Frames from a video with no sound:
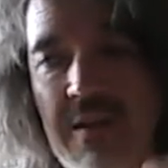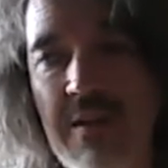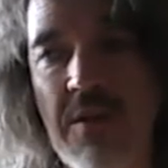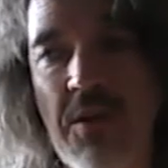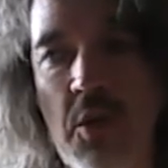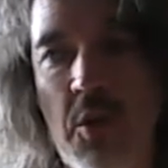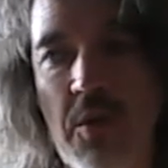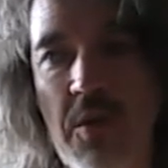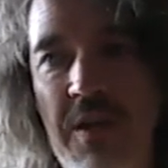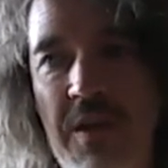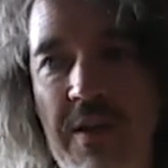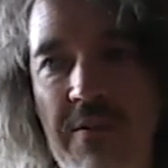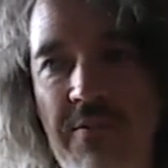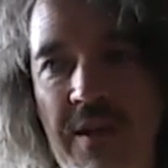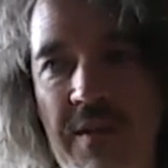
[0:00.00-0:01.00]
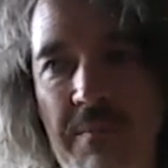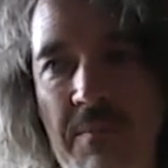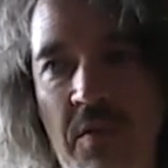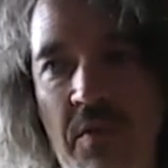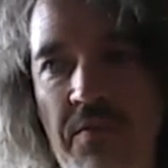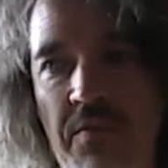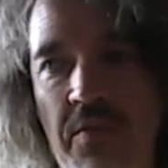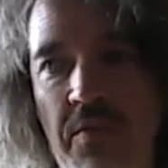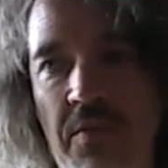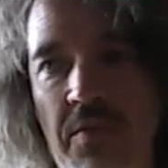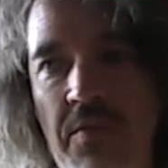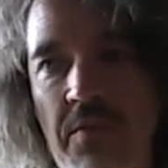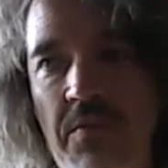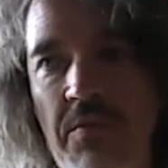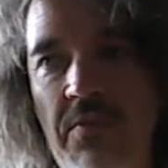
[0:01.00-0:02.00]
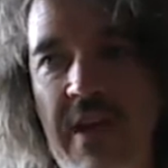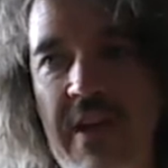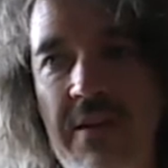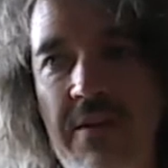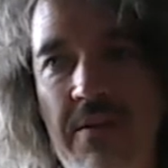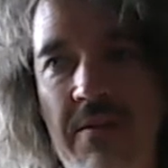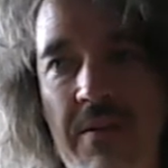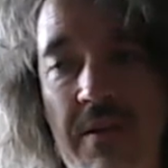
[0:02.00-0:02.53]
I think shortly after I moved to town,